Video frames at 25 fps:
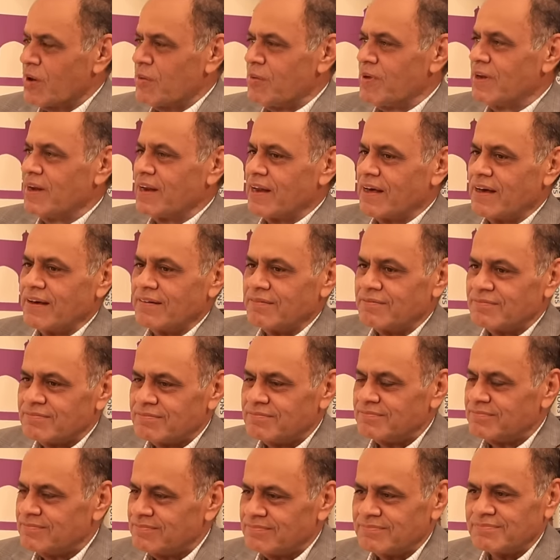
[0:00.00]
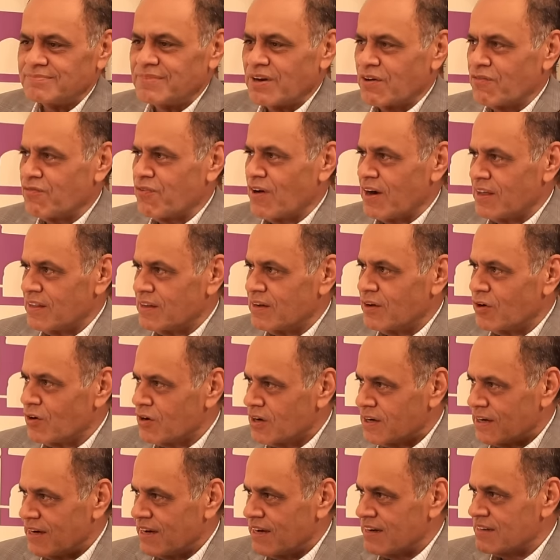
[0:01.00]
I mean, my father
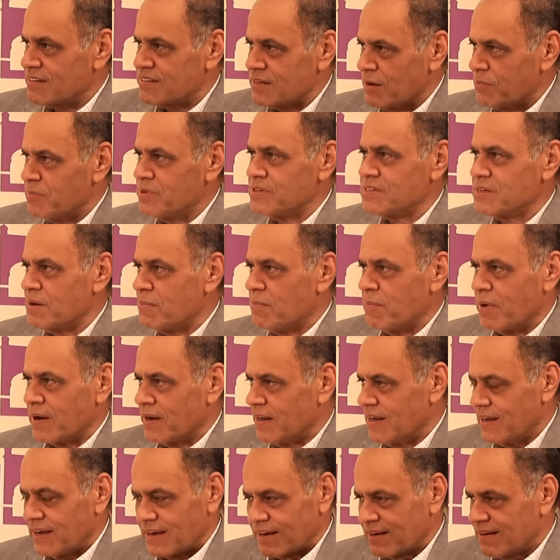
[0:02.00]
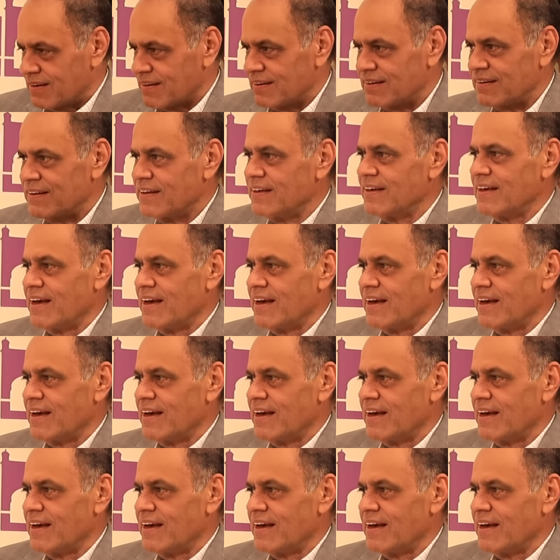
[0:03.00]
on a dare sent me some money and